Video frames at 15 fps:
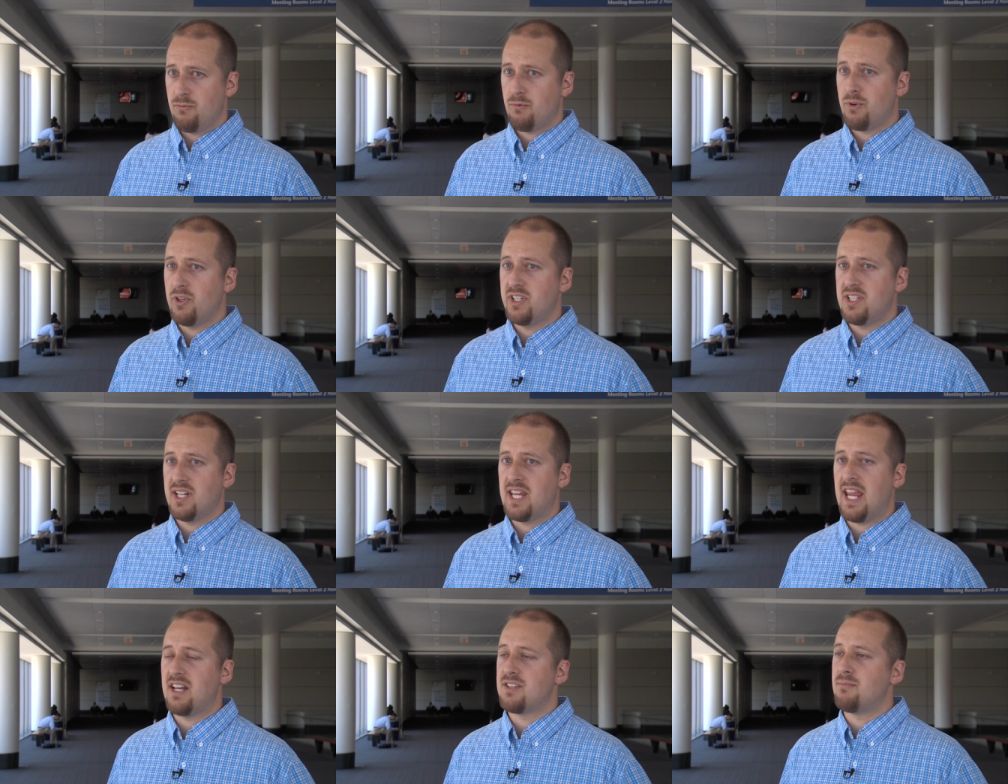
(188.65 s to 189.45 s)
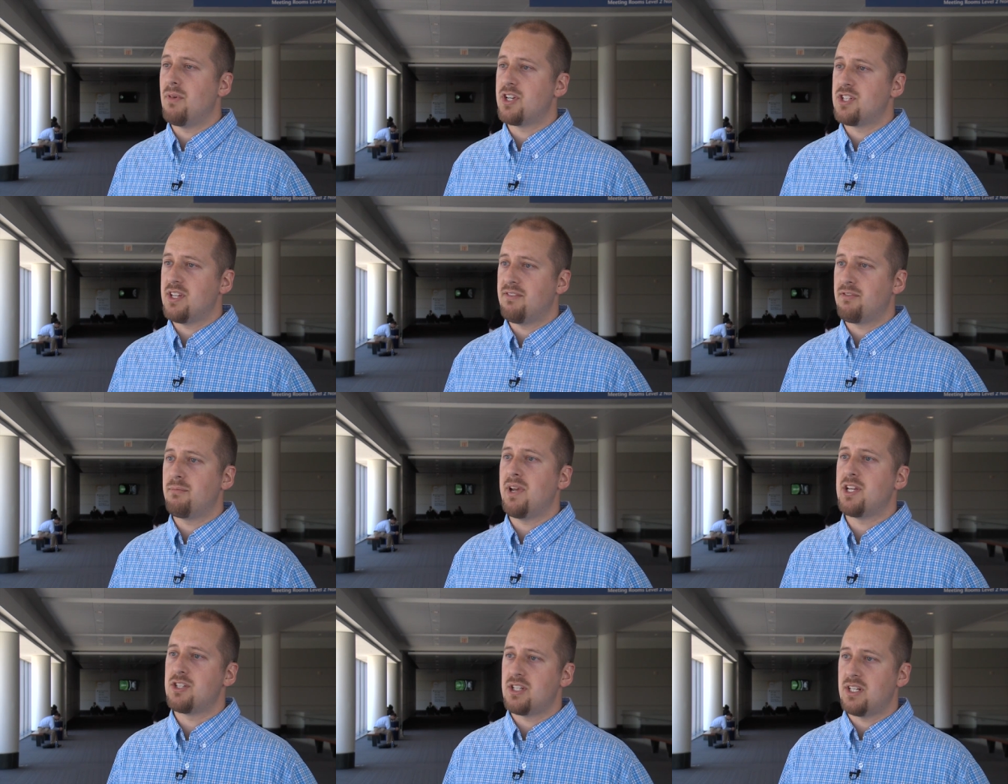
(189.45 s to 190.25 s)
really to gain as much
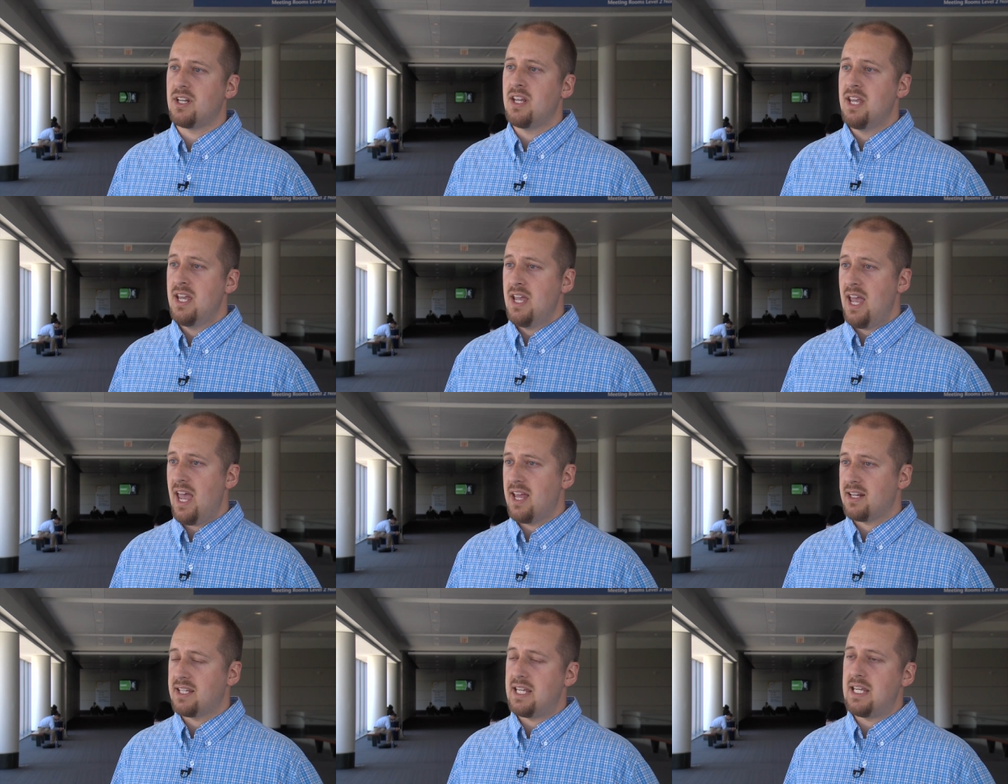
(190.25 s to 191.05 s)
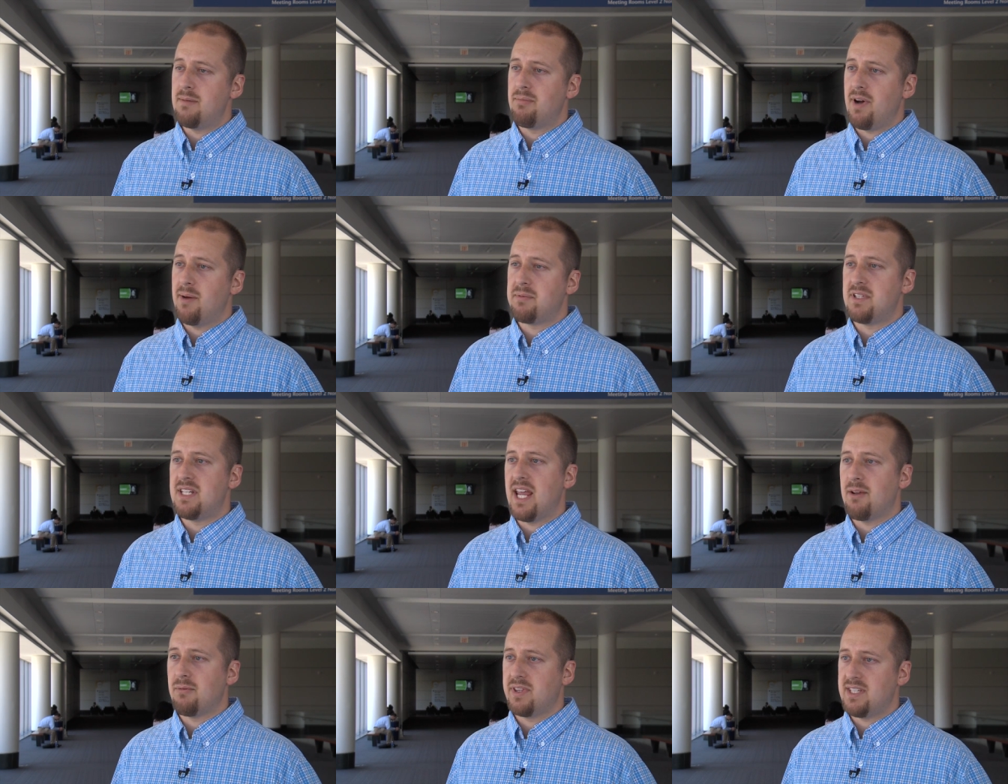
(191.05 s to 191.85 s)
information and keep up to
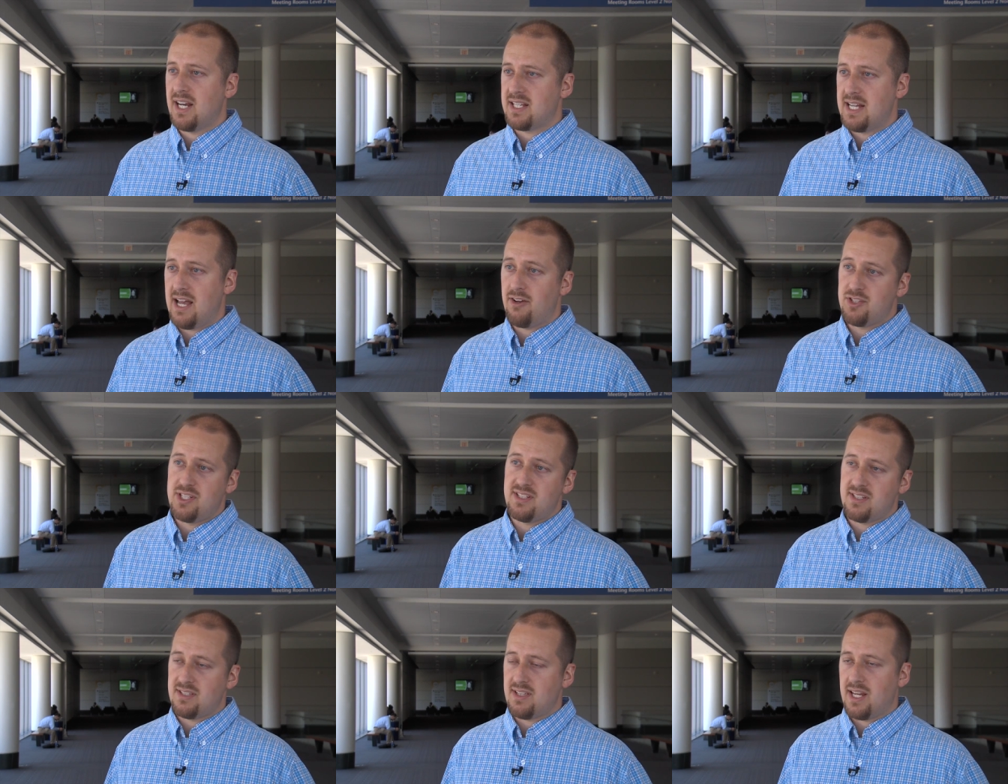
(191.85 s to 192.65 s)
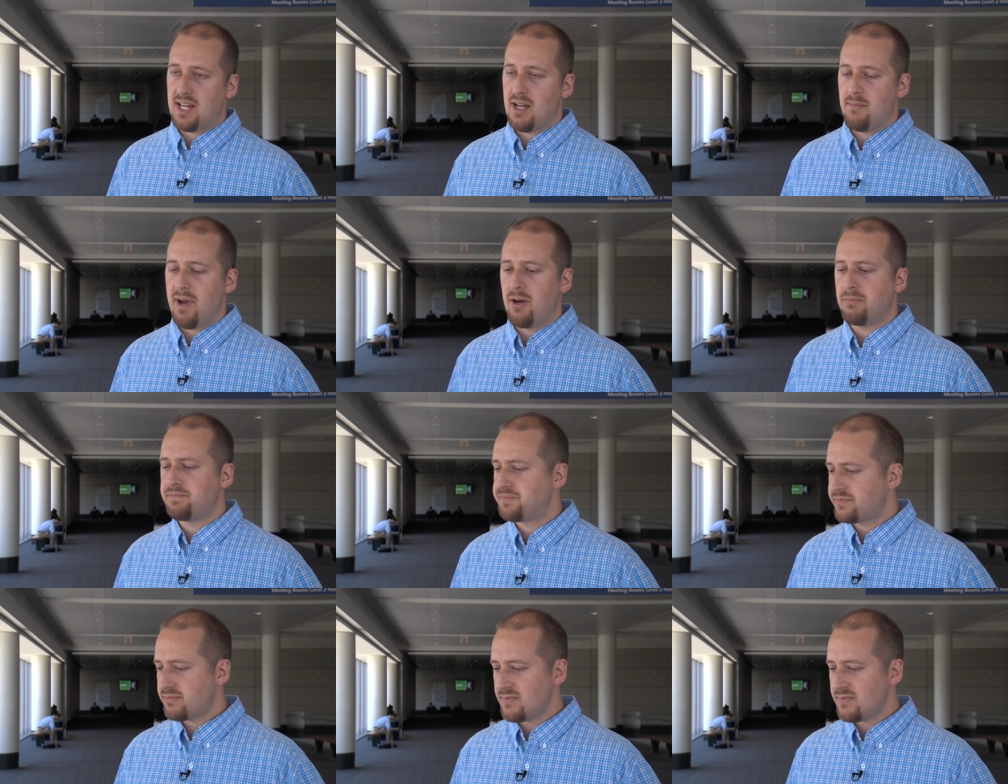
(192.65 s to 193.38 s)
date with technologies as they come out.